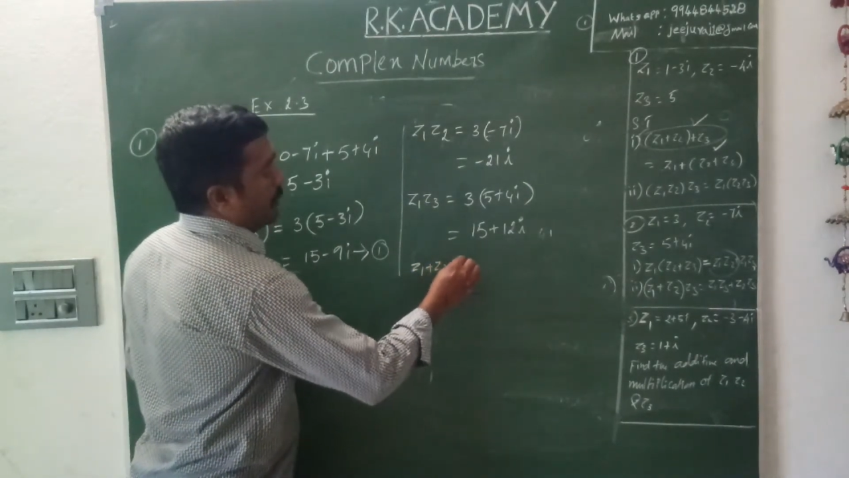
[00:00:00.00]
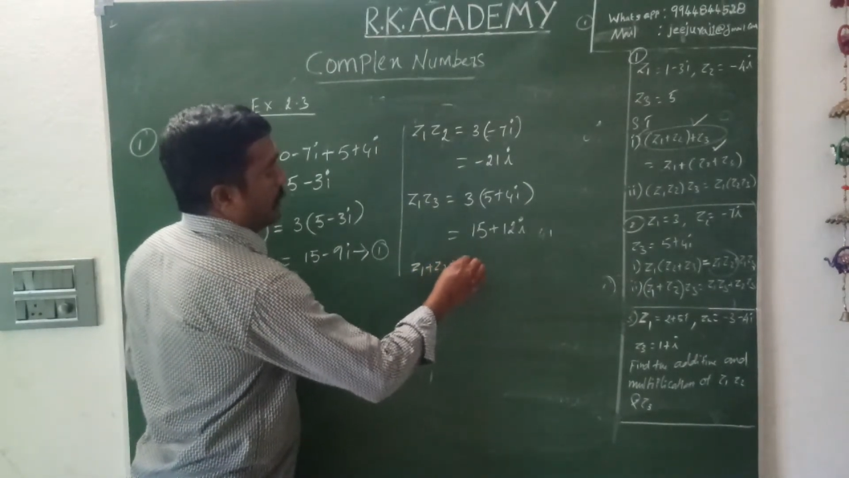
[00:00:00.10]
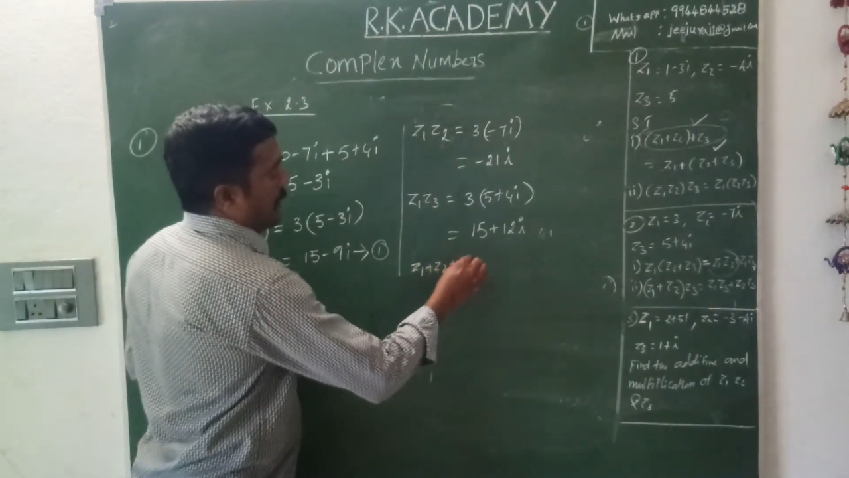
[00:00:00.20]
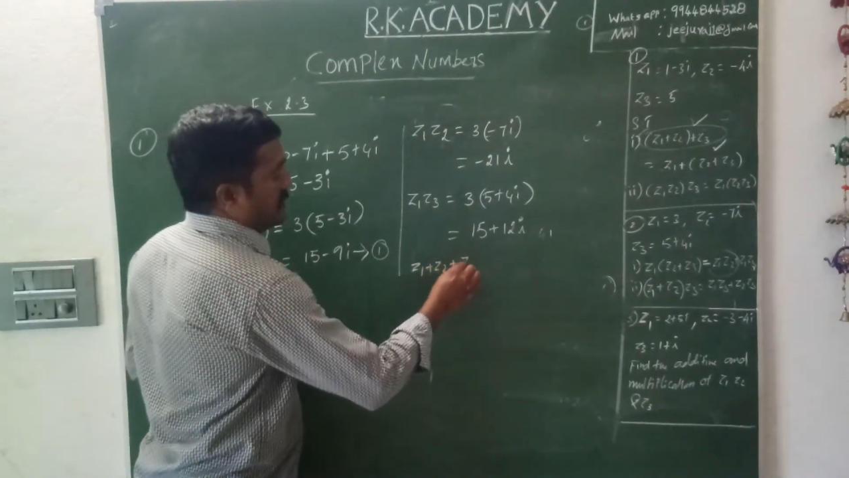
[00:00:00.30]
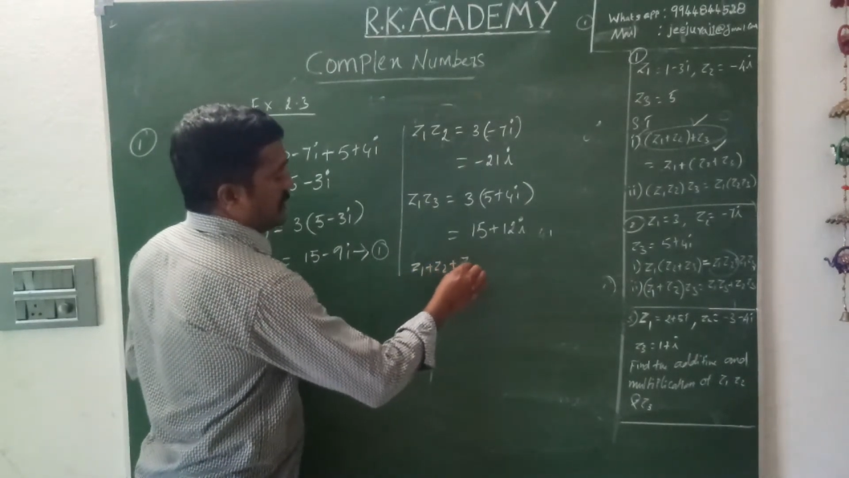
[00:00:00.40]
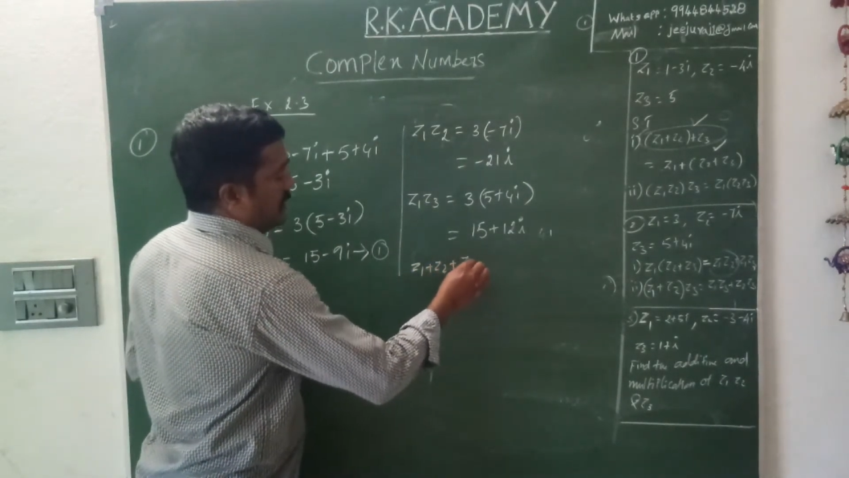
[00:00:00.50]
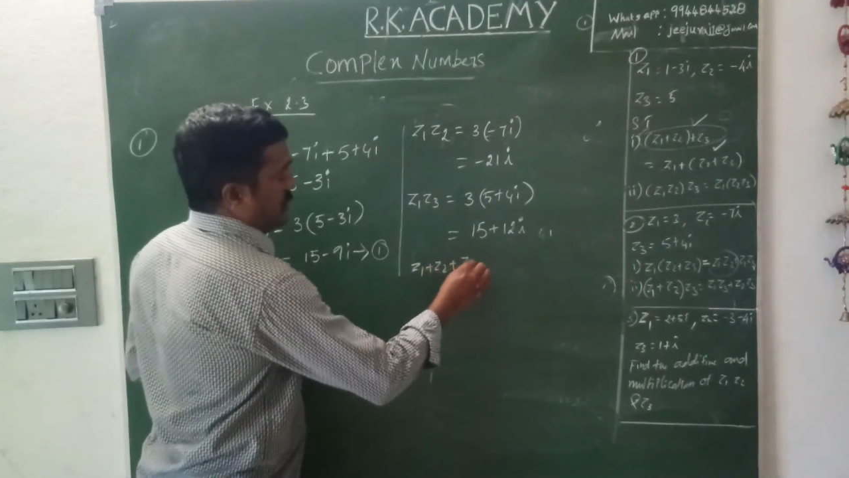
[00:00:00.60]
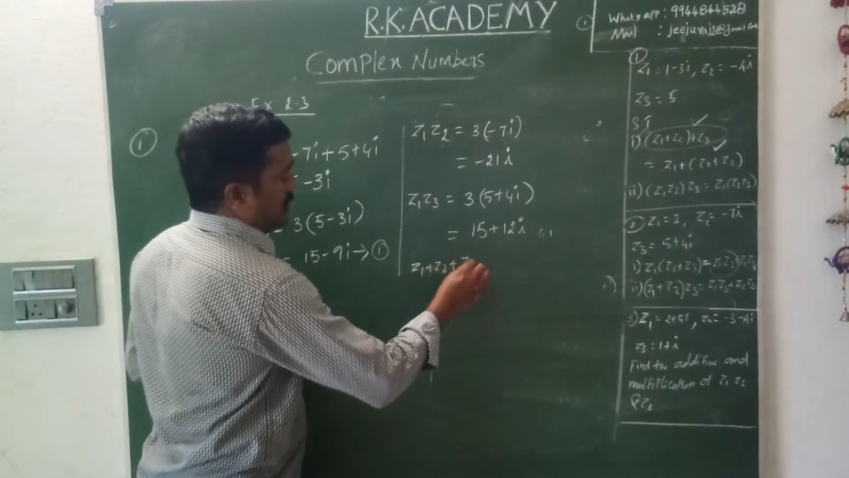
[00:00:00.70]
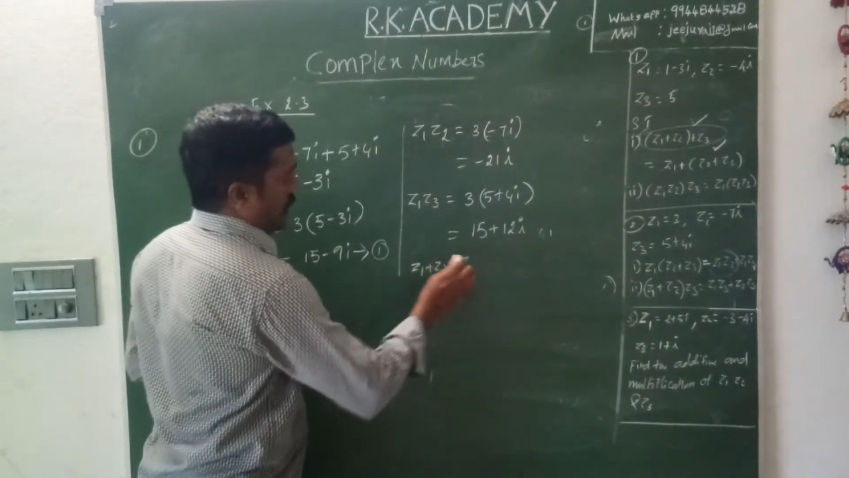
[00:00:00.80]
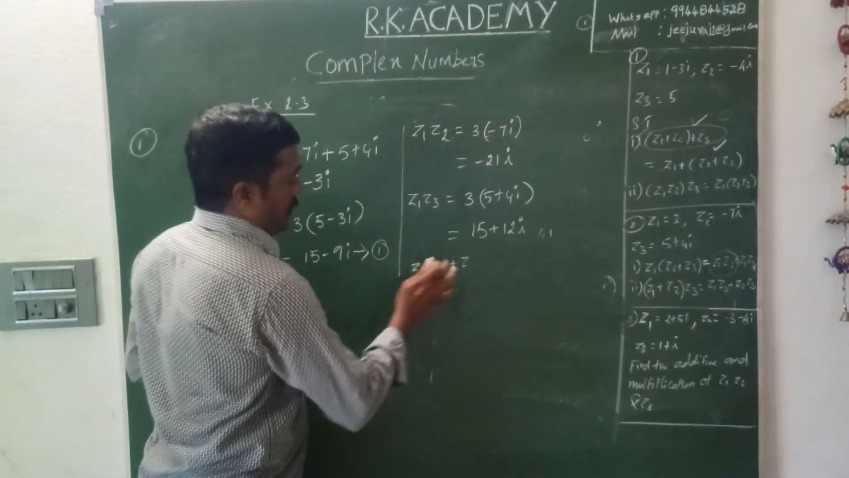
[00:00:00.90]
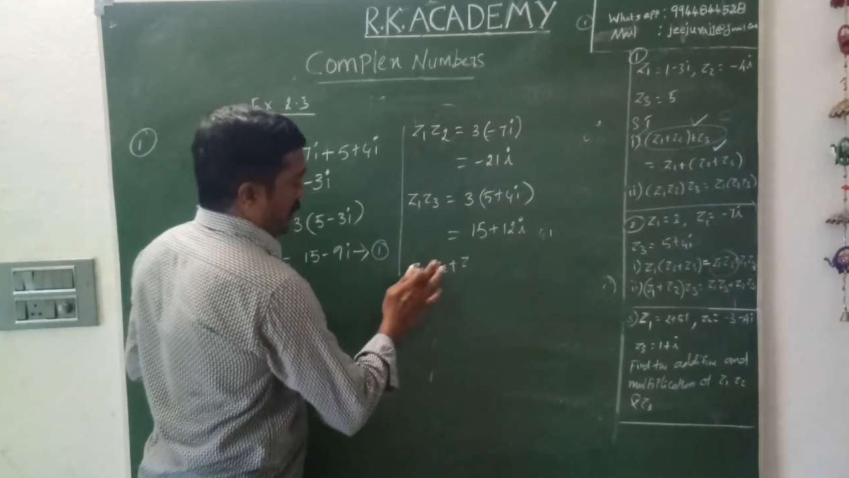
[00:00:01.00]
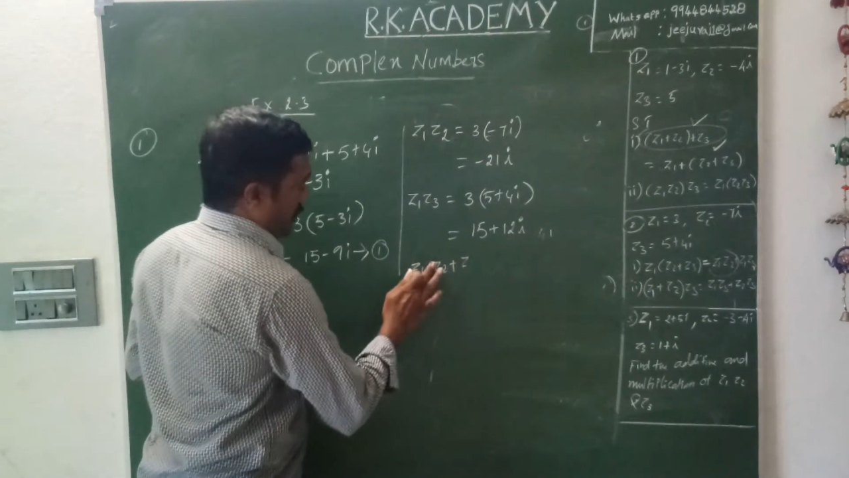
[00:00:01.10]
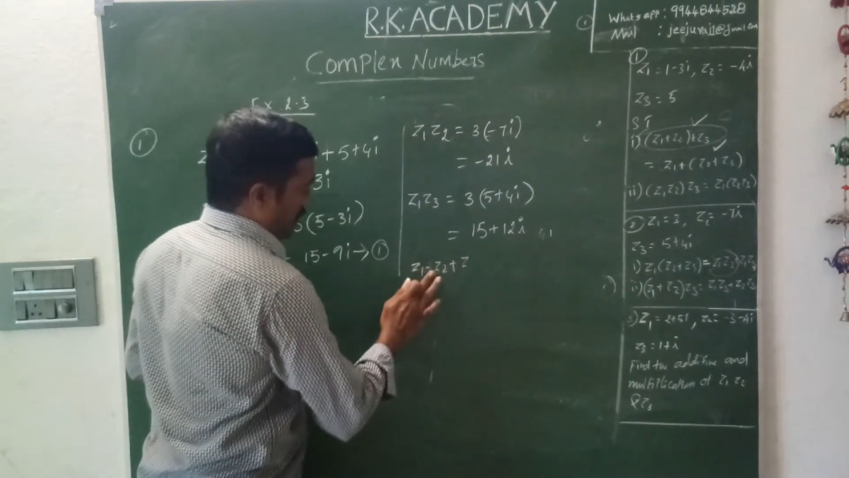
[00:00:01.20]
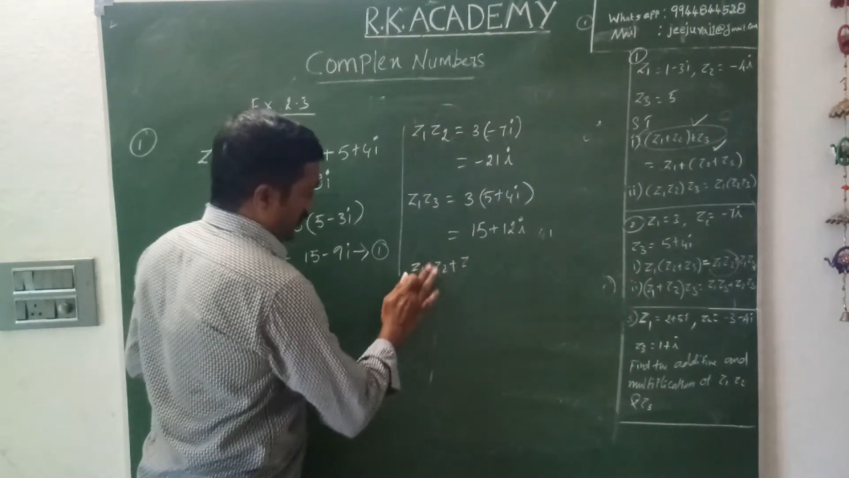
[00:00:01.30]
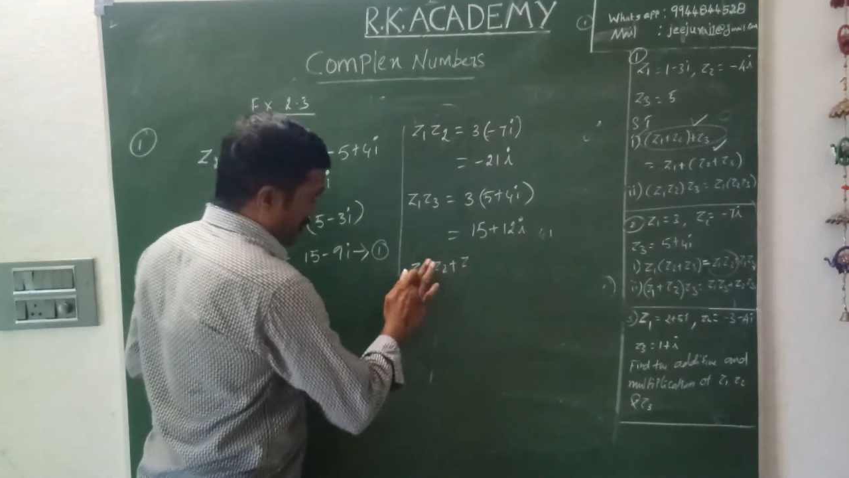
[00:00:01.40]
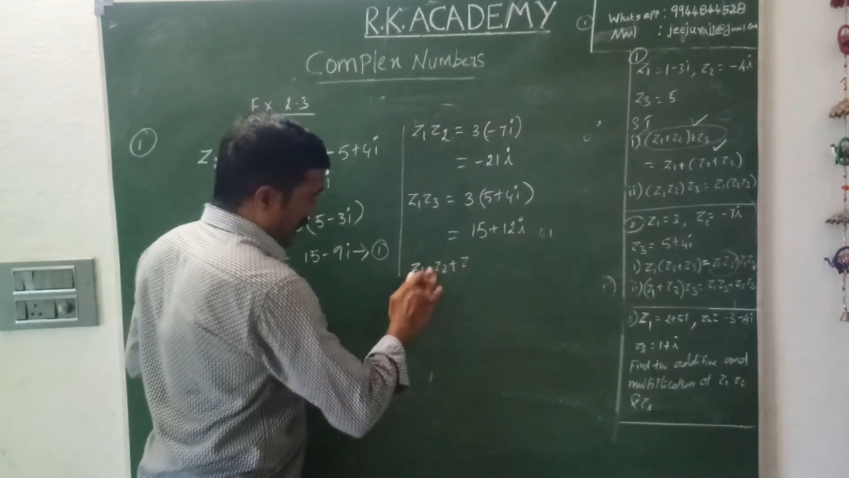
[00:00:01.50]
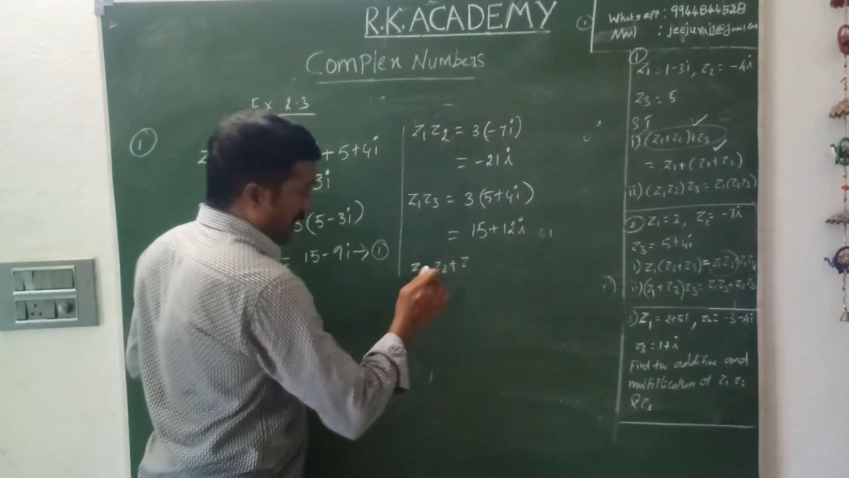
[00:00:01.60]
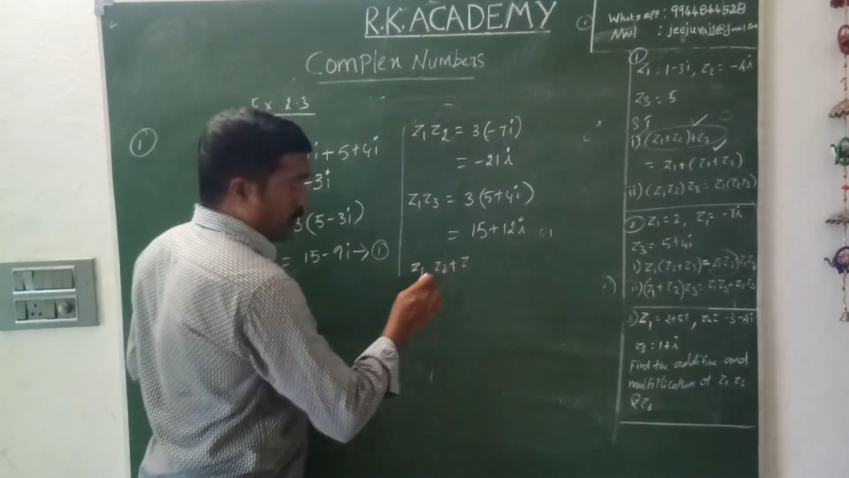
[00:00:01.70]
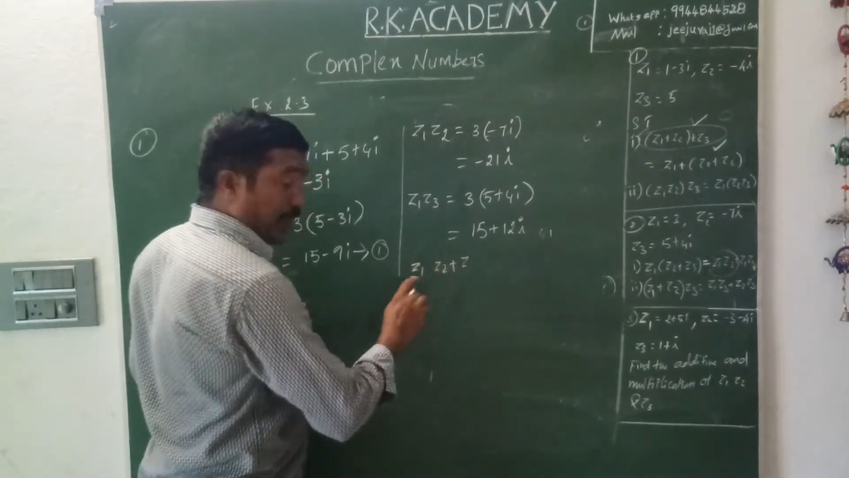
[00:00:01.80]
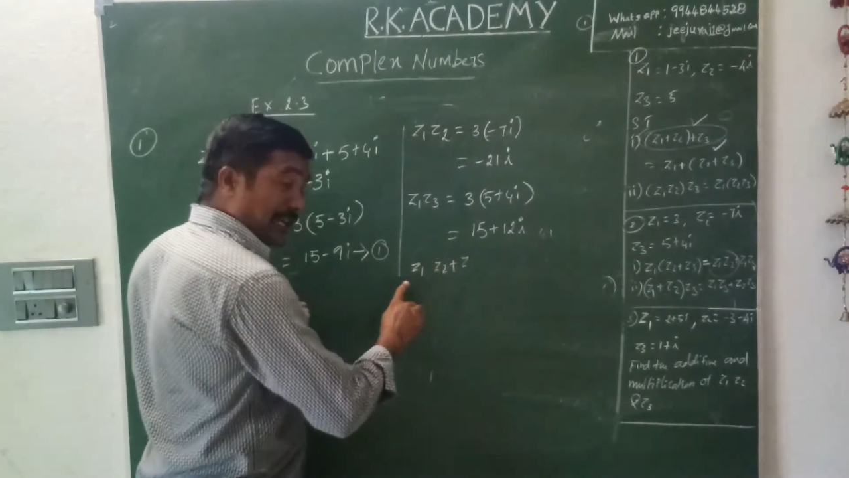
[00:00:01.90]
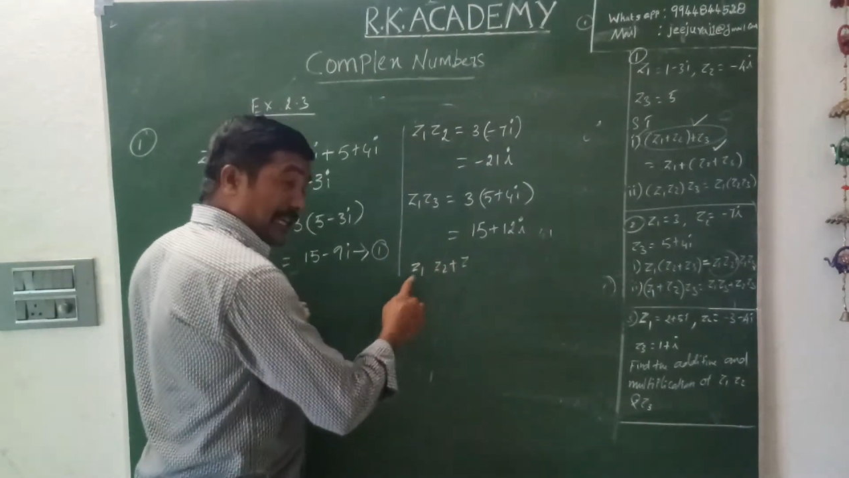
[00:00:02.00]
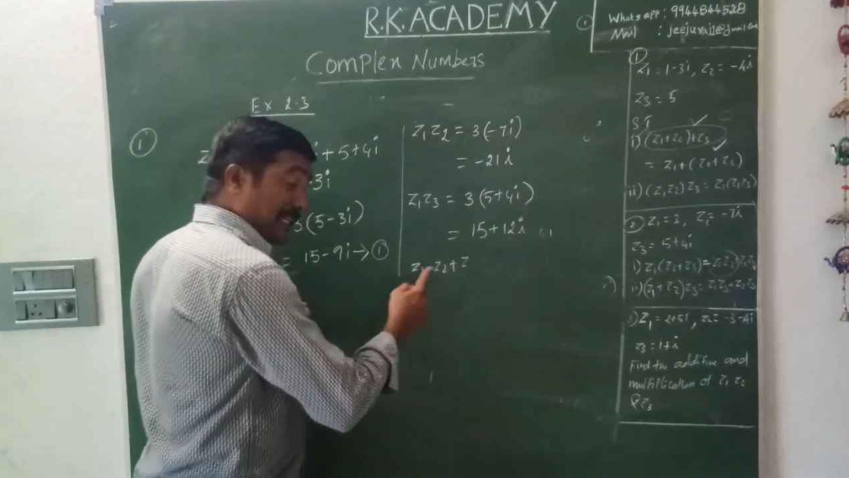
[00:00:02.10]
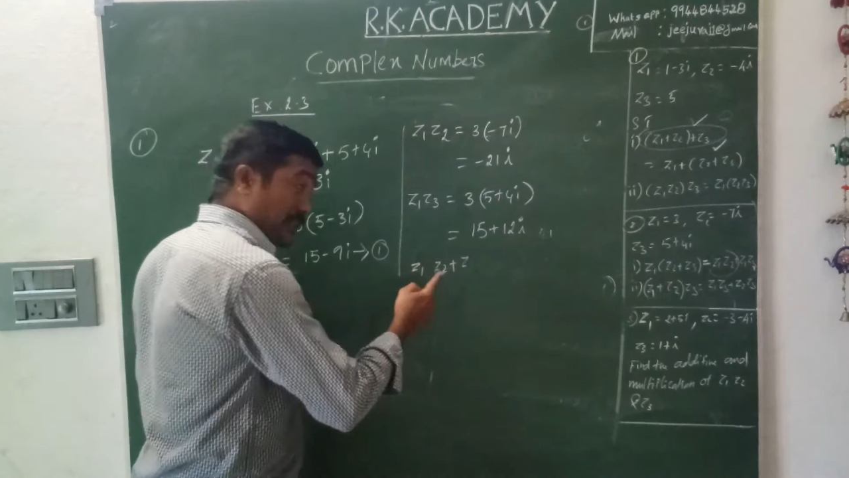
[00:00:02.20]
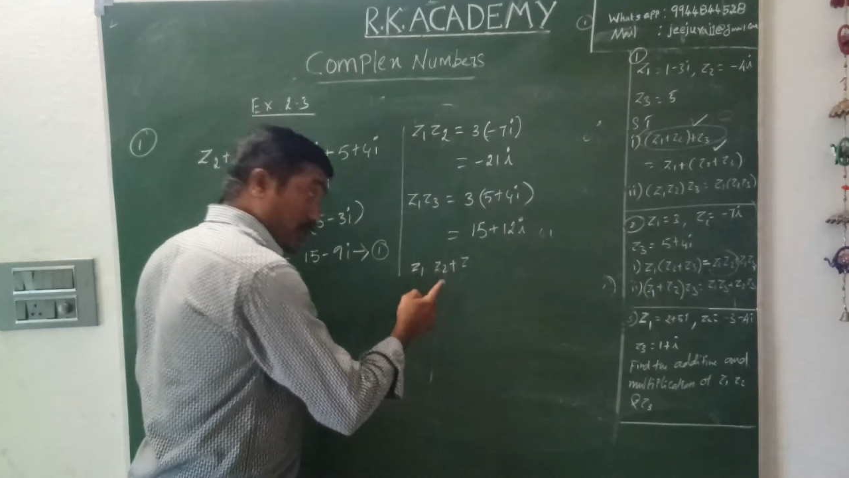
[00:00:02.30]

plus Z1 into